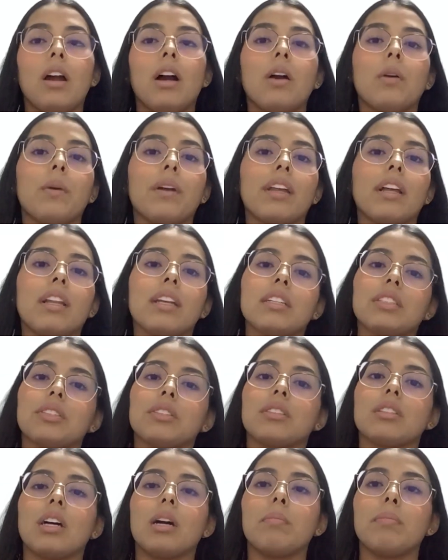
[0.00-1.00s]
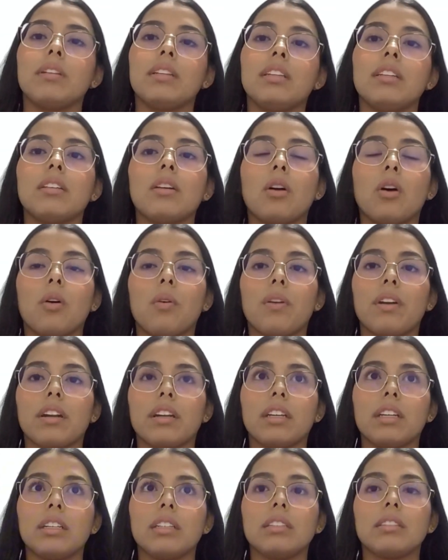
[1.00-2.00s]
With elections happening over
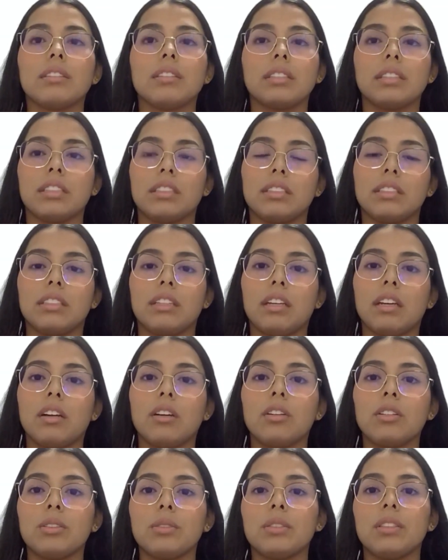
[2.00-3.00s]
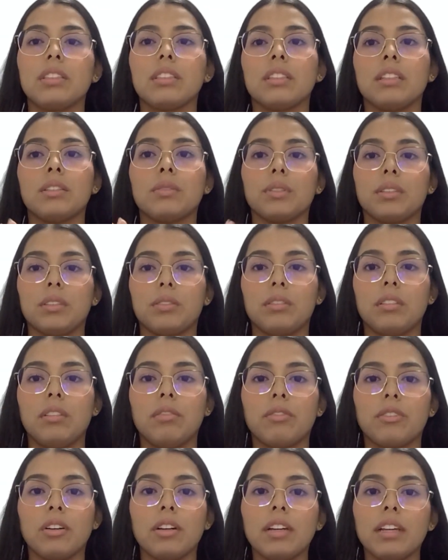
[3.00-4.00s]
in 60 countries in
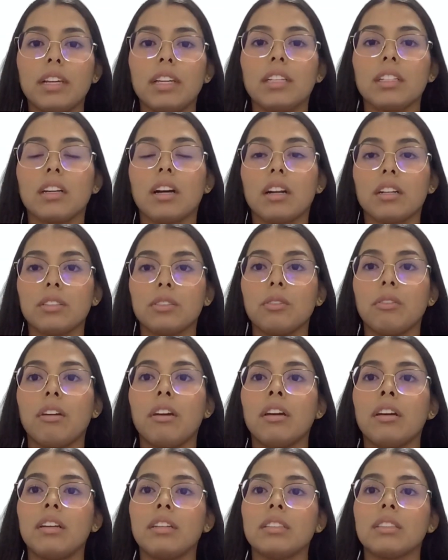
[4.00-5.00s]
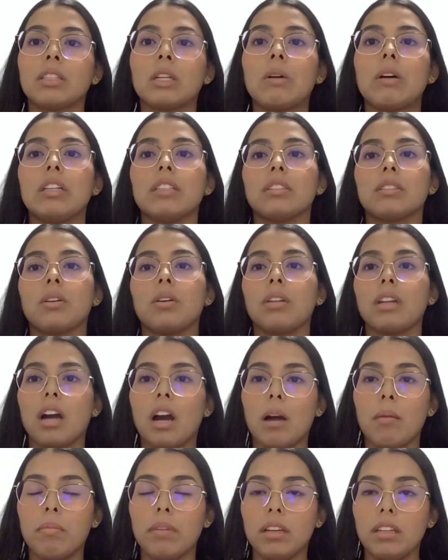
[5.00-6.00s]
2024, it's hard to guess what's gonna
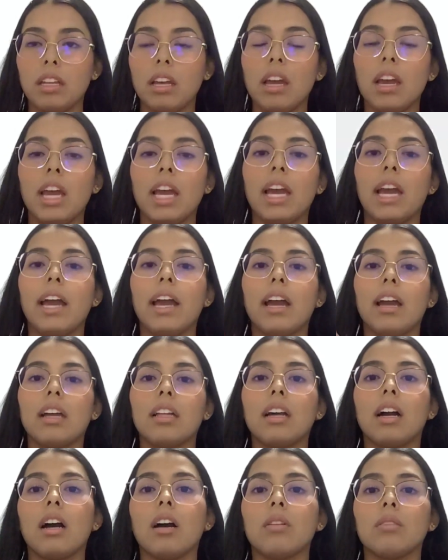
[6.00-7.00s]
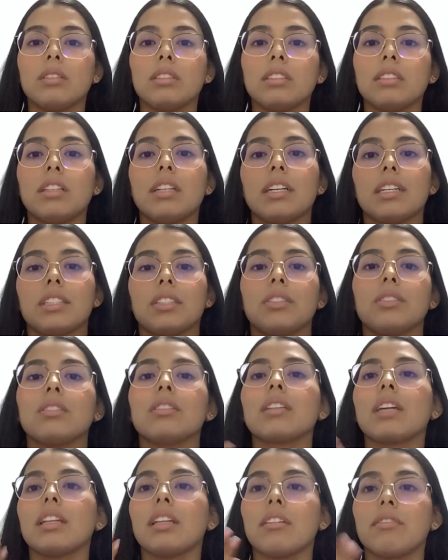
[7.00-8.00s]
happen and how the elections
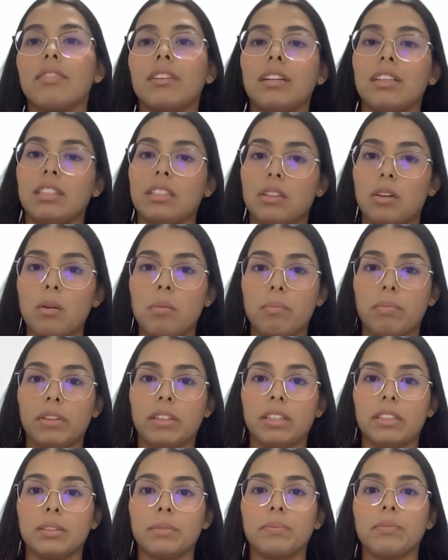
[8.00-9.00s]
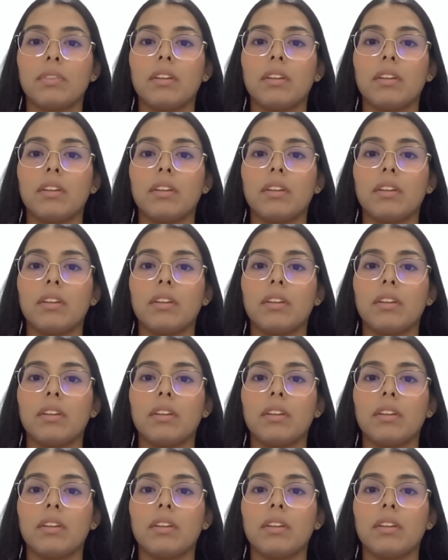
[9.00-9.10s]
can affect the companies.